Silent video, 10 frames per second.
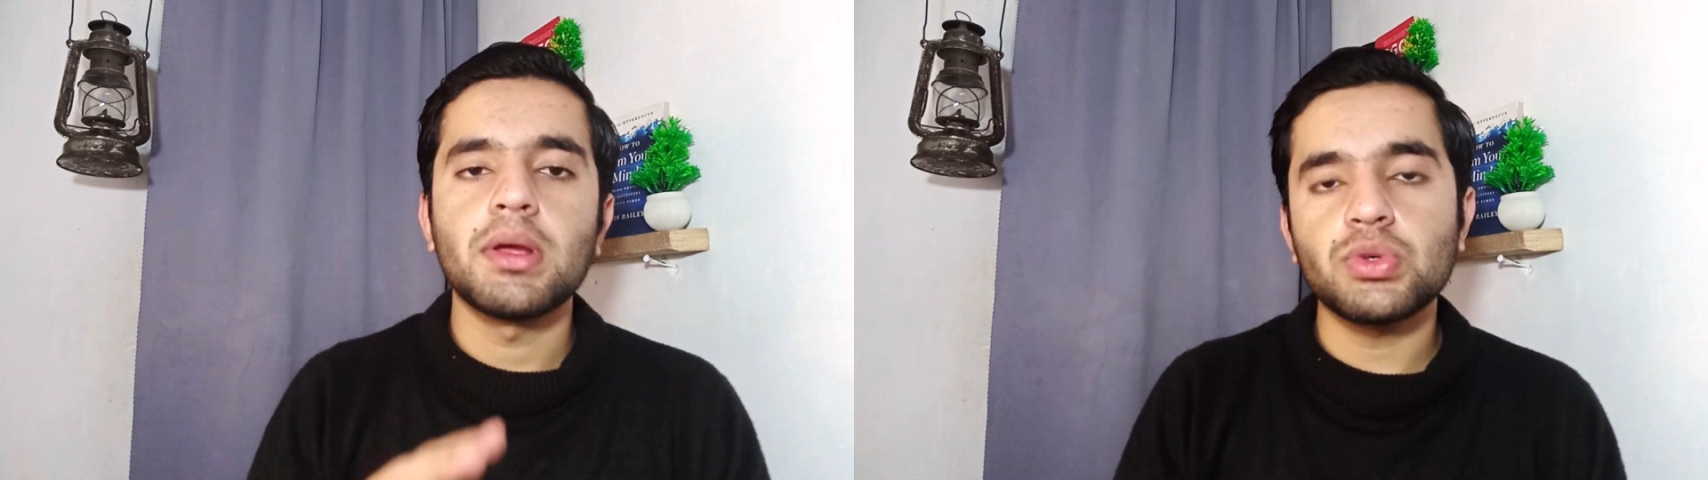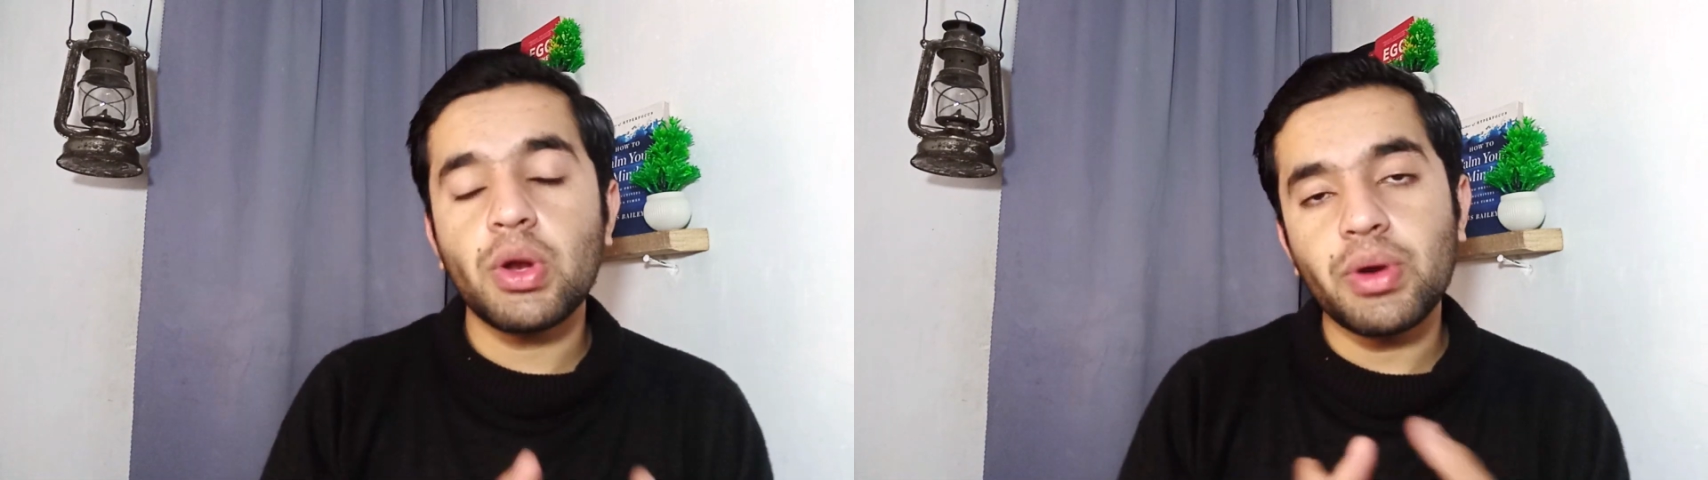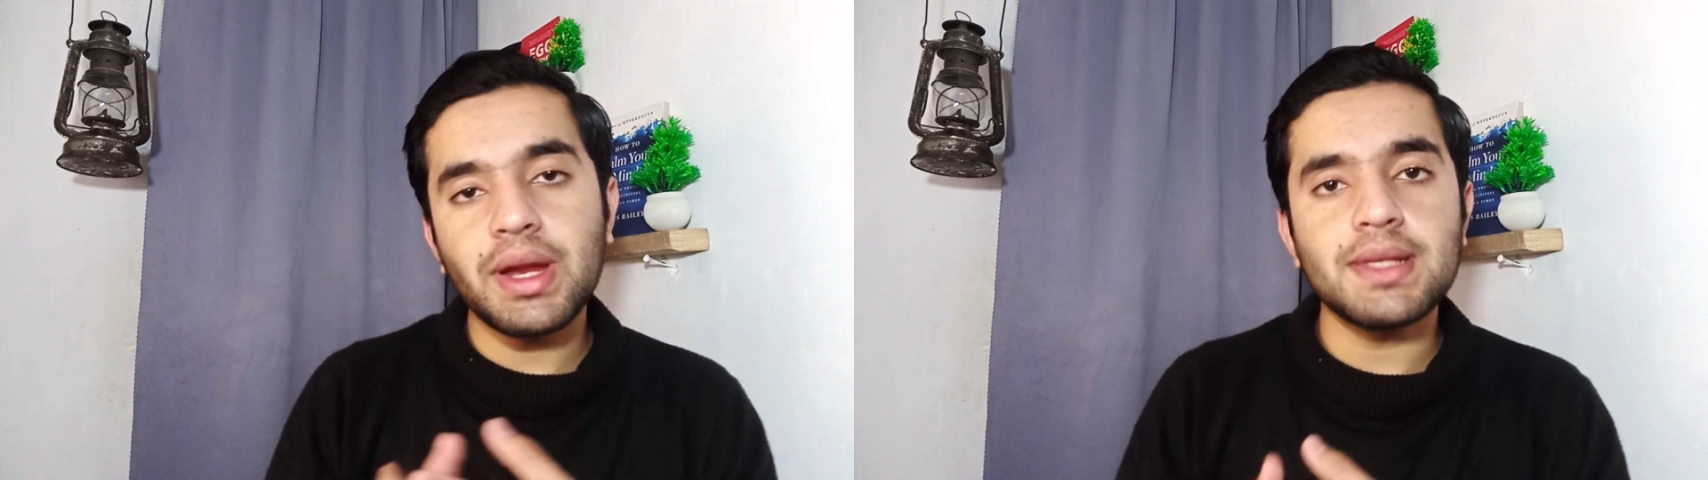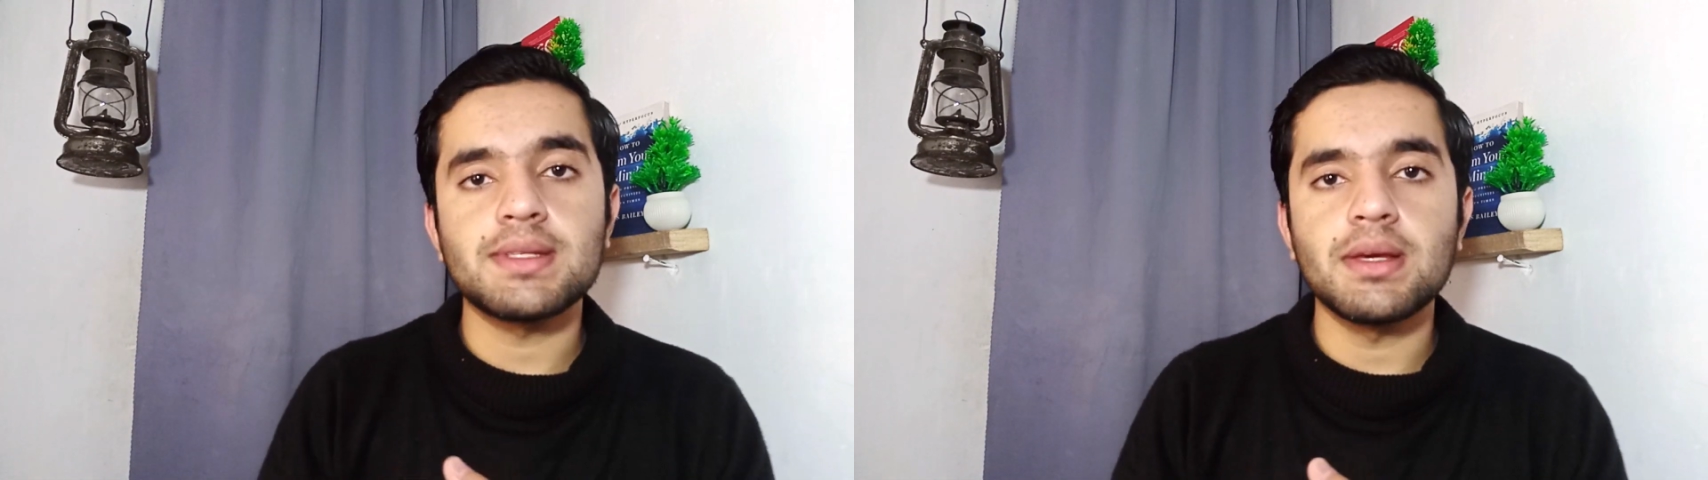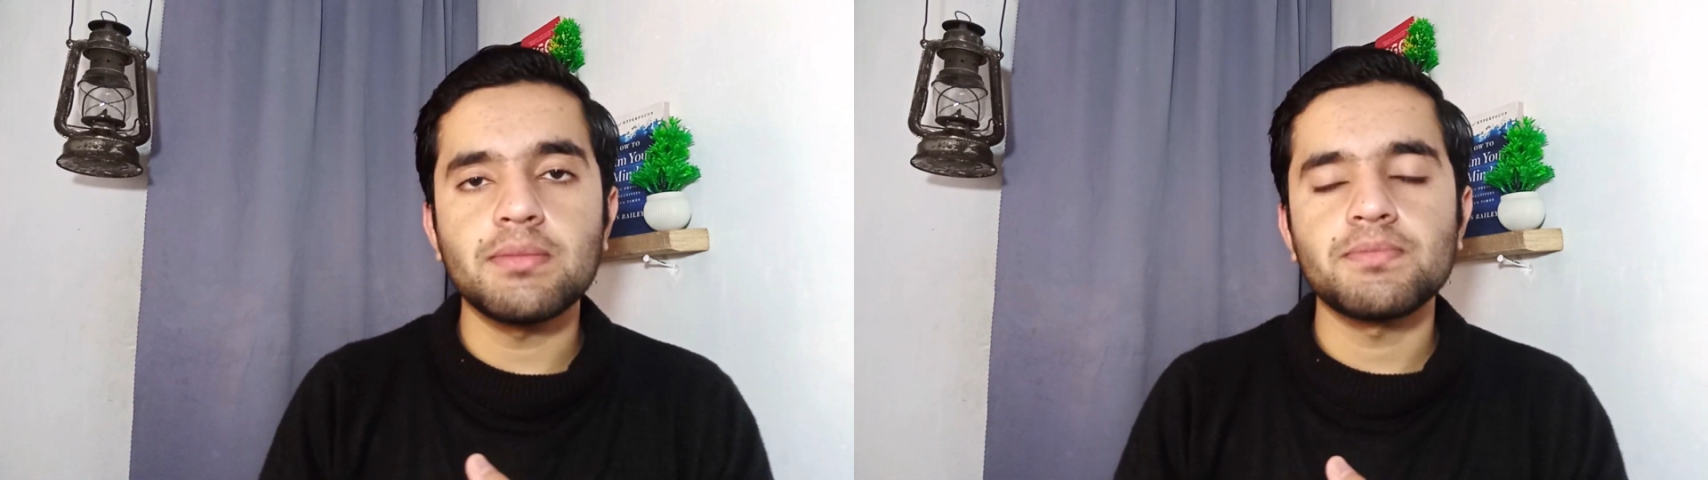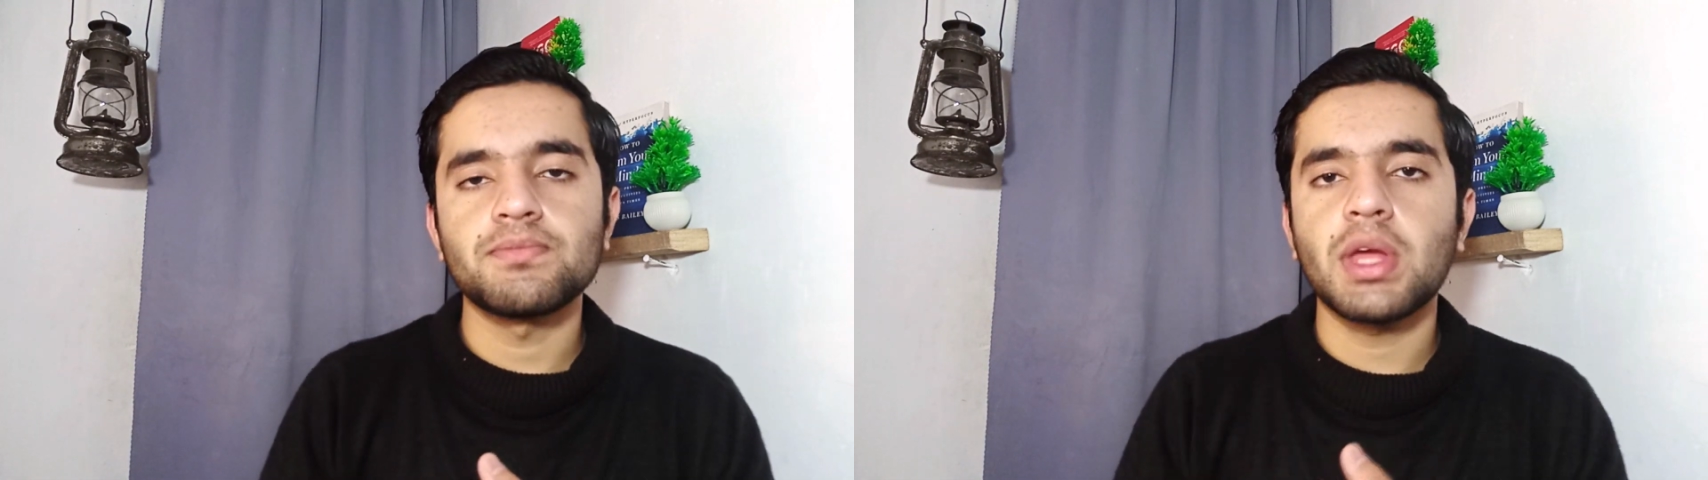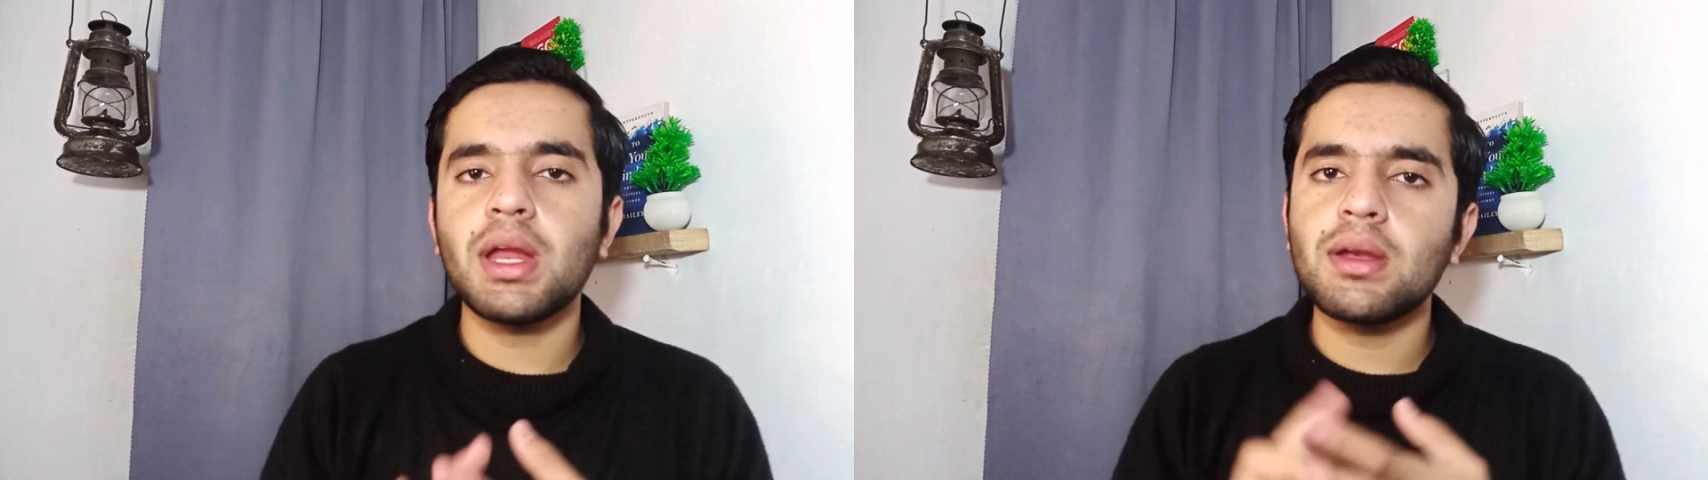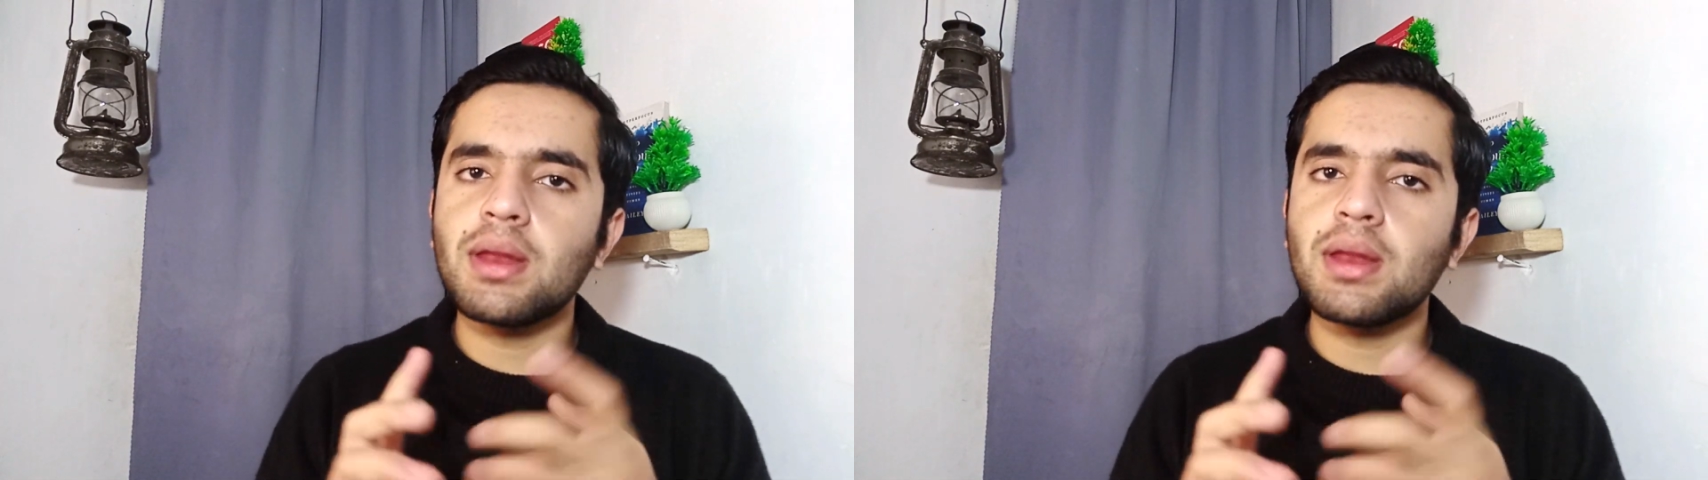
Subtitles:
So now date is done, and